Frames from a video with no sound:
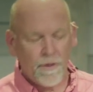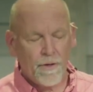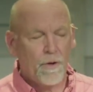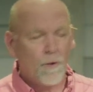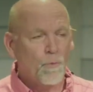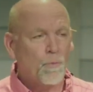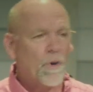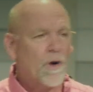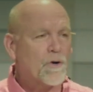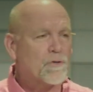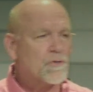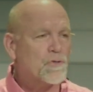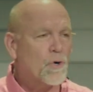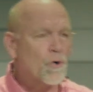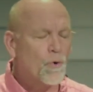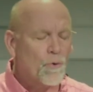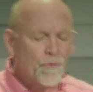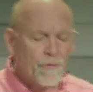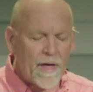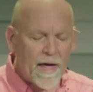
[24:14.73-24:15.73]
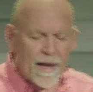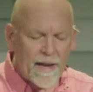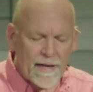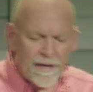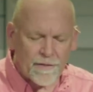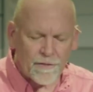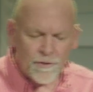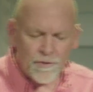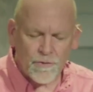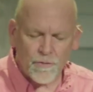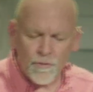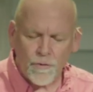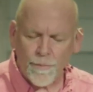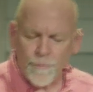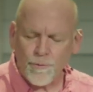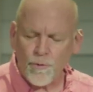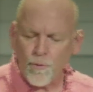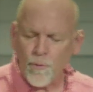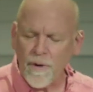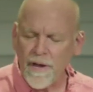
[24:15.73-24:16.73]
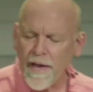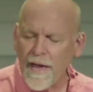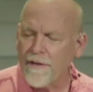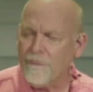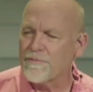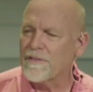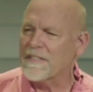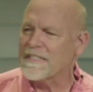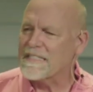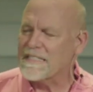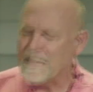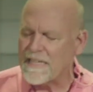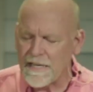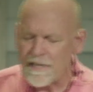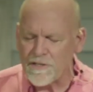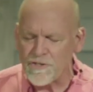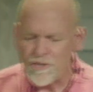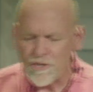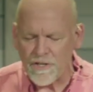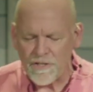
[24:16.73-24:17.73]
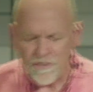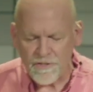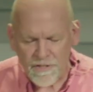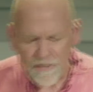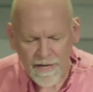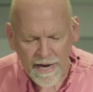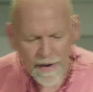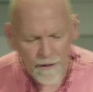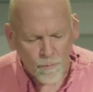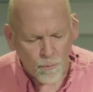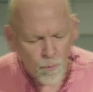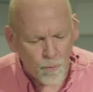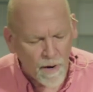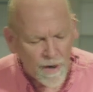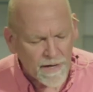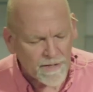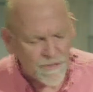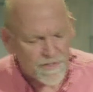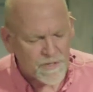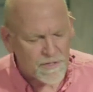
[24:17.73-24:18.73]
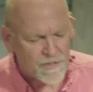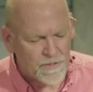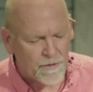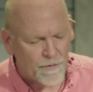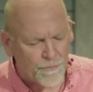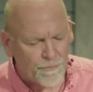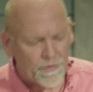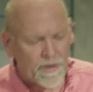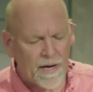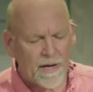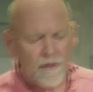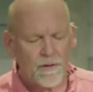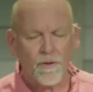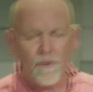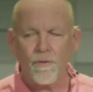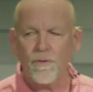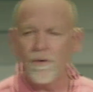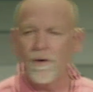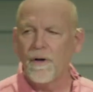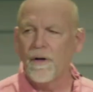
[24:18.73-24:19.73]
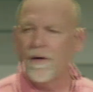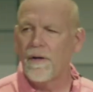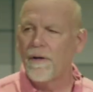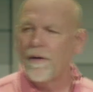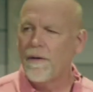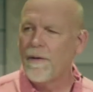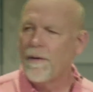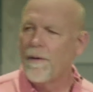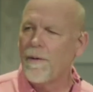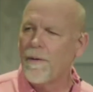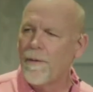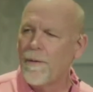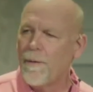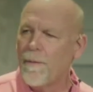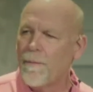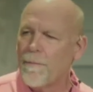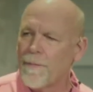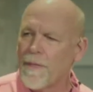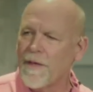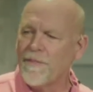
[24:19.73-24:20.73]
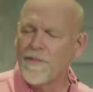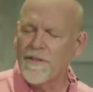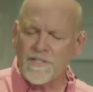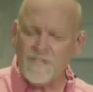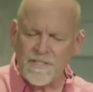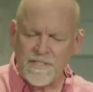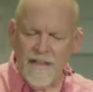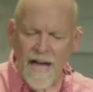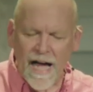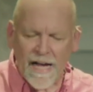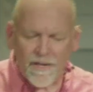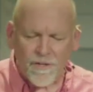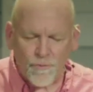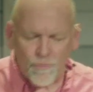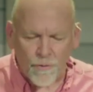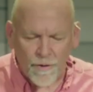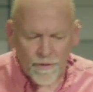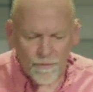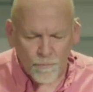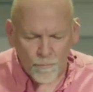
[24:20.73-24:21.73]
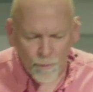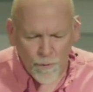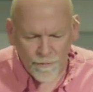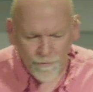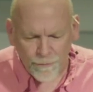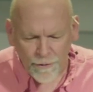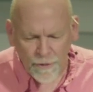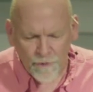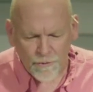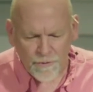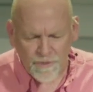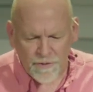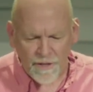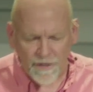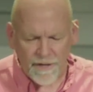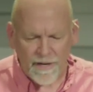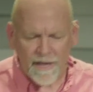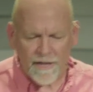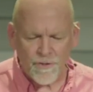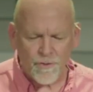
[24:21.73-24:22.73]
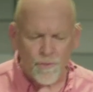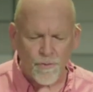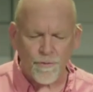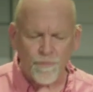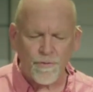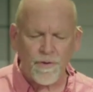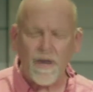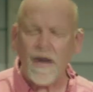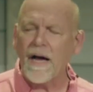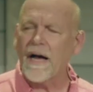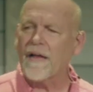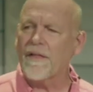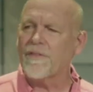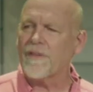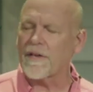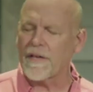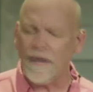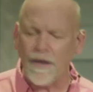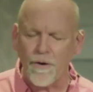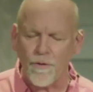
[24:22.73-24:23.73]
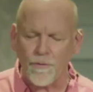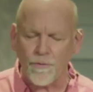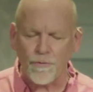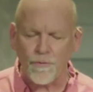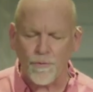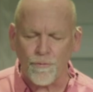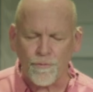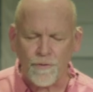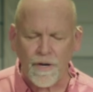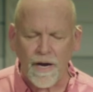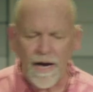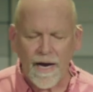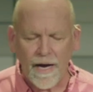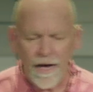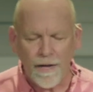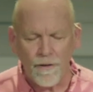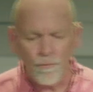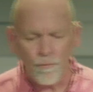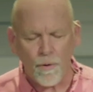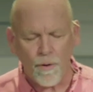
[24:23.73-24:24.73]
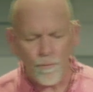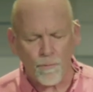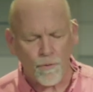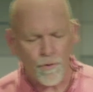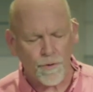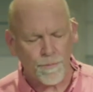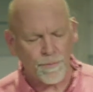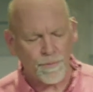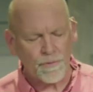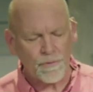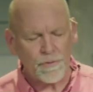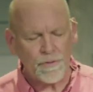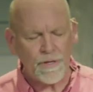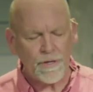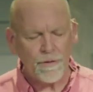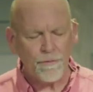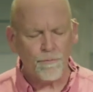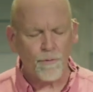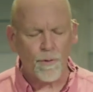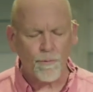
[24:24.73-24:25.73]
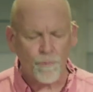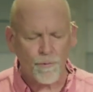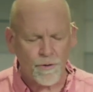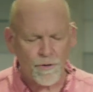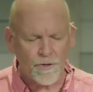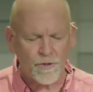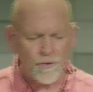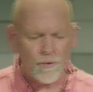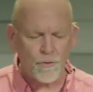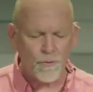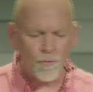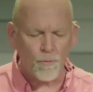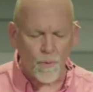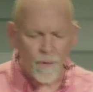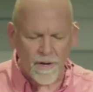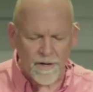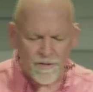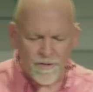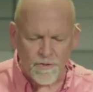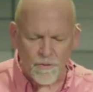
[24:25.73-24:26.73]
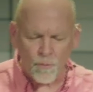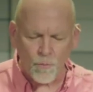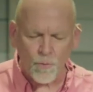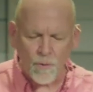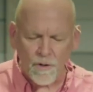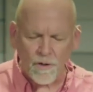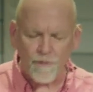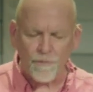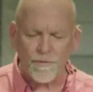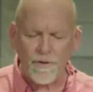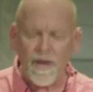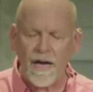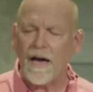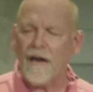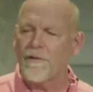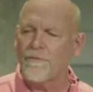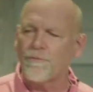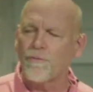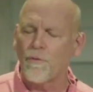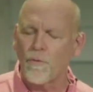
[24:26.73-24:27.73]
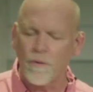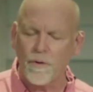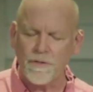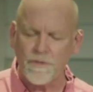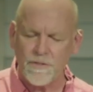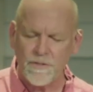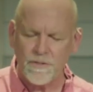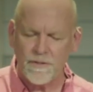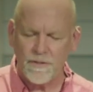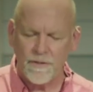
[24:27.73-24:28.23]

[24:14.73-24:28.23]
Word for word: We are told that in the scripture we have the teachings God wants us to follow. And this doctrine reveals the nature of God, the character of God, what we're to believe, what we're to do, what is the will of God for us.